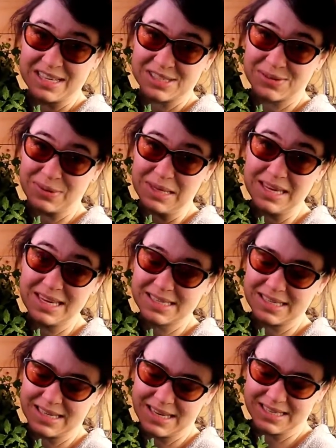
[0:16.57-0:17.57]
So
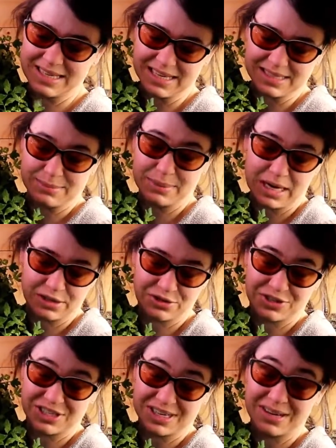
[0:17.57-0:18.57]
these need to get some
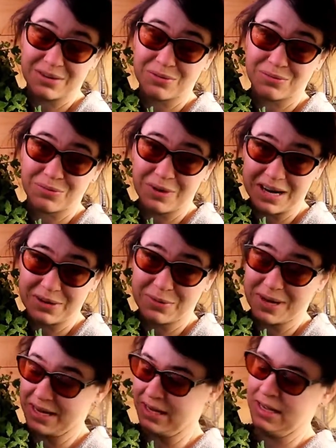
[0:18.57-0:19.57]
nitrogen right
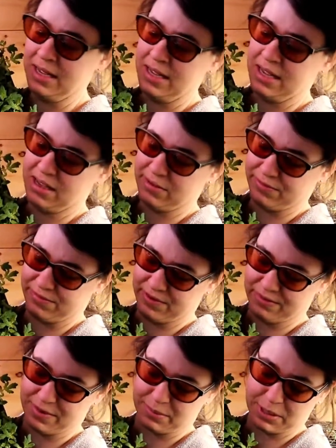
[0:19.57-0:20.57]
away
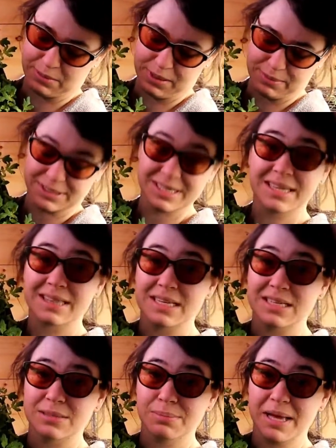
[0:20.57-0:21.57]
if I'm gonna be able to get
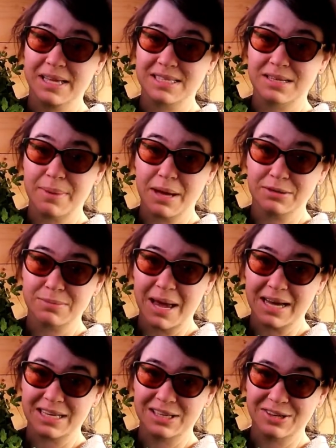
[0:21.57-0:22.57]
these plants to bounce
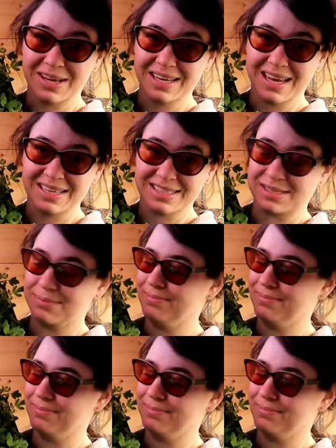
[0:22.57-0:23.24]
back and looking nice.